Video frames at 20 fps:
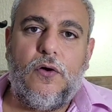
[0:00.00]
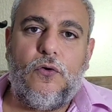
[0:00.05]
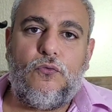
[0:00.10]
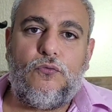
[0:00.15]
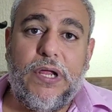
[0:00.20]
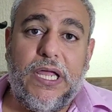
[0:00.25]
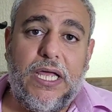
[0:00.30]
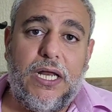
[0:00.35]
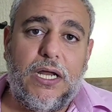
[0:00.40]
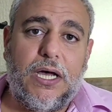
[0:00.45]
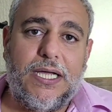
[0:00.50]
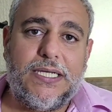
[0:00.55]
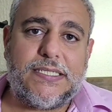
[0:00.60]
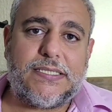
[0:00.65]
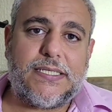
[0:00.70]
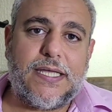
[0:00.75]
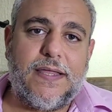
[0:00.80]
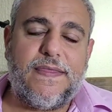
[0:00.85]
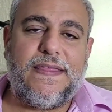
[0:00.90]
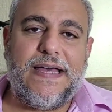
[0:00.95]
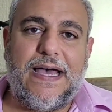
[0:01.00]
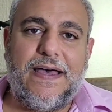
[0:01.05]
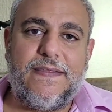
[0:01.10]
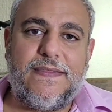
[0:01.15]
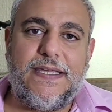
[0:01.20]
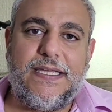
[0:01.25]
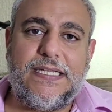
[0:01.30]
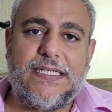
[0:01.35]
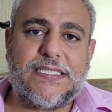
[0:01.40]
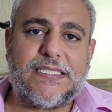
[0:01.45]
realized
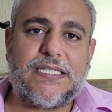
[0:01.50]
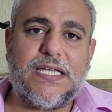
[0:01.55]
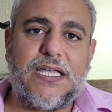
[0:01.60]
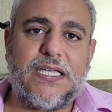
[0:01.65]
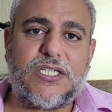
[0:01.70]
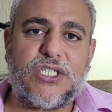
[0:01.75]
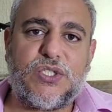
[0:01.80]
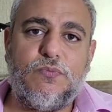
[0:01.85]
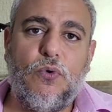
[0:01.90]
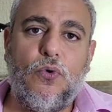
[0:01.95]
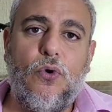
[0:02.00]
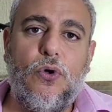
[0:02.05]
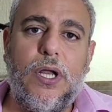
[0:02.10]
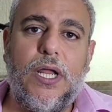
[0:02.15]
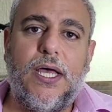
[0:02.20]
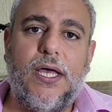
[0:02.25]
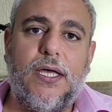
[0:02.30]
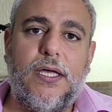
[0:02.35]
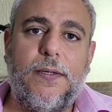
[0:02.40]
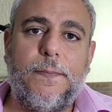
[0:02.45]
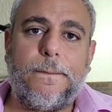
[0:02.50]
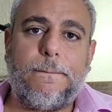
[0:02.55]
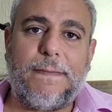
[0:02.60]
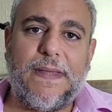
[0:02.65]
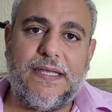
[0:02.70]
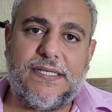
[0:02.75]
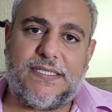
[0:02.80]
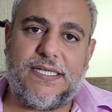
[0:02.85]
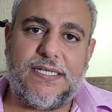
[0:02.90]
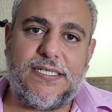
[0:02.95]
that these smaller
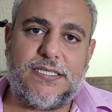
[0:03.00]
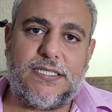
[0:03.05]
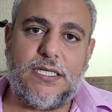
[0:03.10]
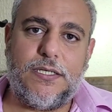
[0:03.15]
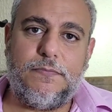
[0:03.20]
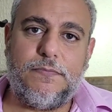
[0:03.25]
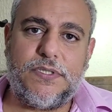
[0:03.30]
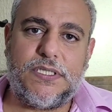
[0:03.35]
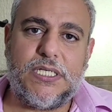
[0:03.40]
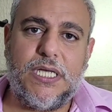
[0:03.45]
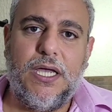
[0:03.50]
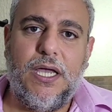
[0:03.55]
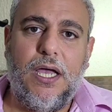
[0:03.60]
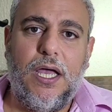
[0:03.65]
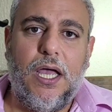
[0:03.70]
systems